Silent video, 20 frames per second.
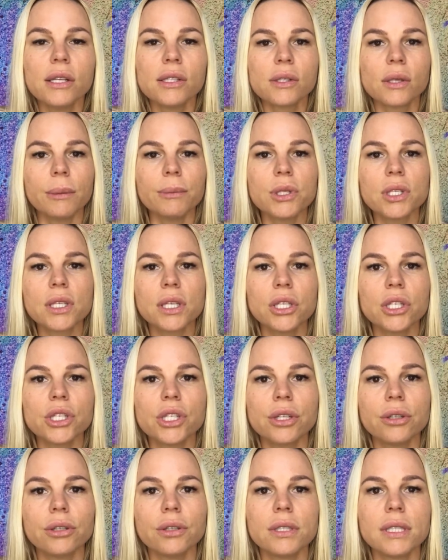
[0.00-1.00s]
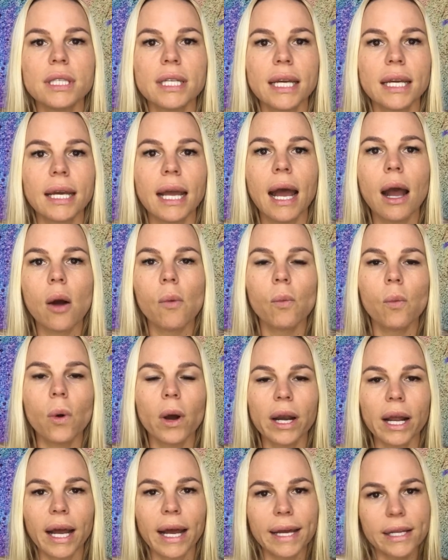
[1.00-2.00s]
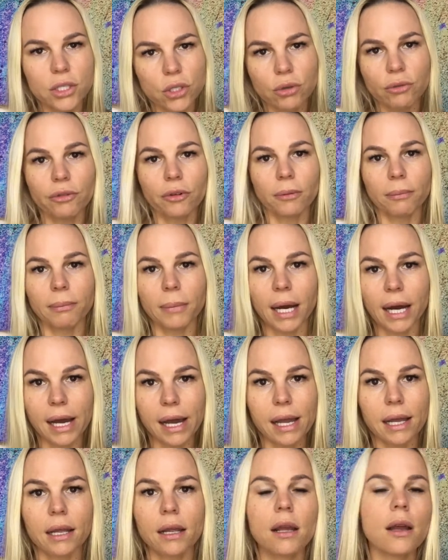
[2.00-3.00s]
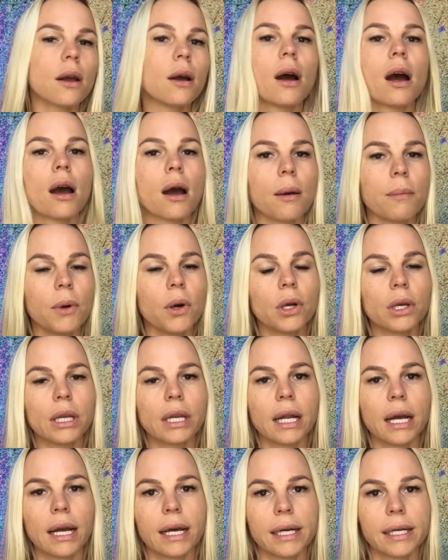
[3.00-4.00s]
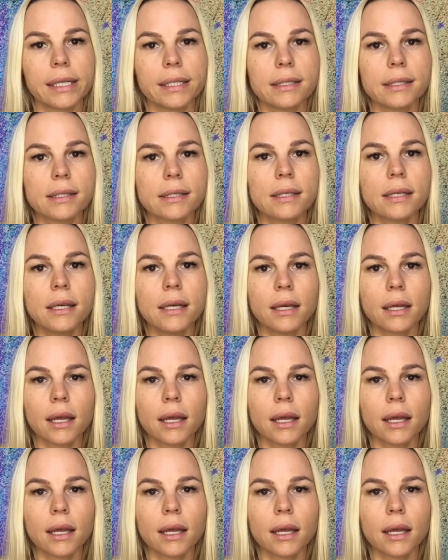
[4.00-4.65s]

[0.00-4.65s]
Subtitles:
So I'm just going to show you today what I do for my hooded eyes